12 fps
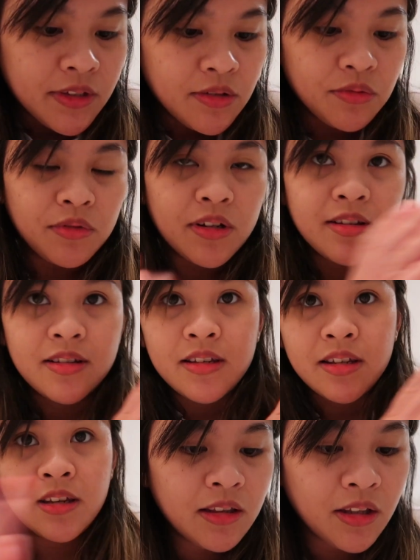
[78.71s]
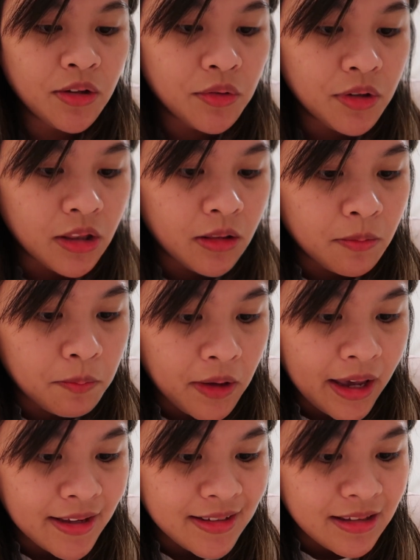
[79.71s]
soon as the urine
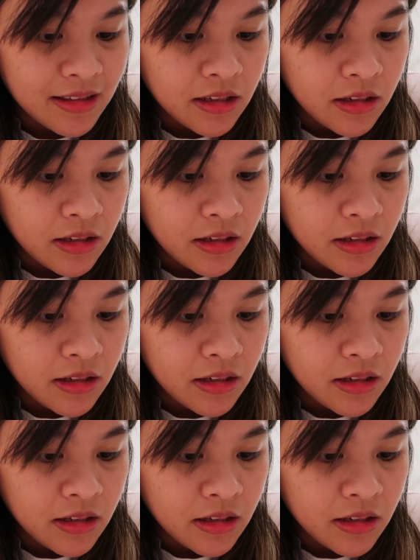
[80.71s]
passed.